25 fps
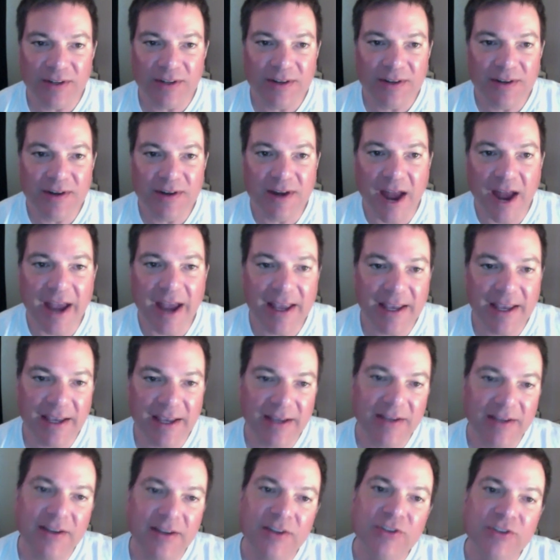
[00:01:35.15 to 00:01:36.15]
Nike,
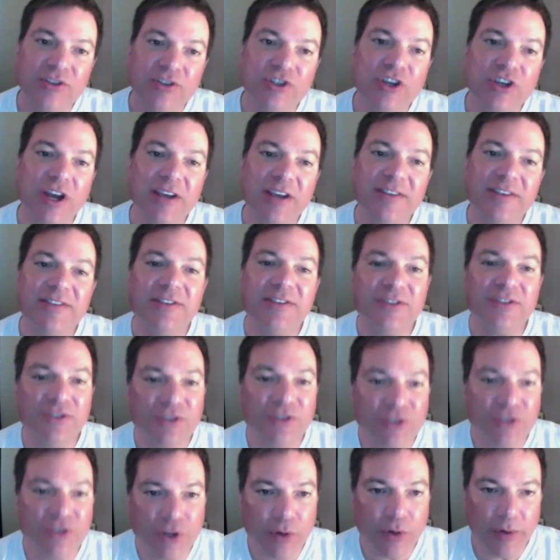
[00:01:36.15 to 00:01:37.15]
just
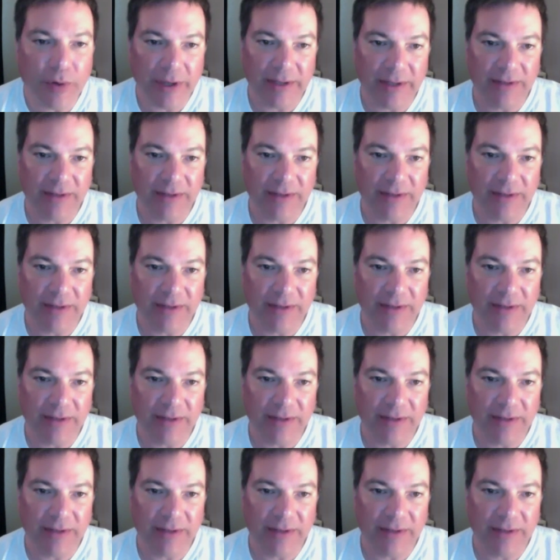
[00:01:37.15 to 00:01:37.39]
do it.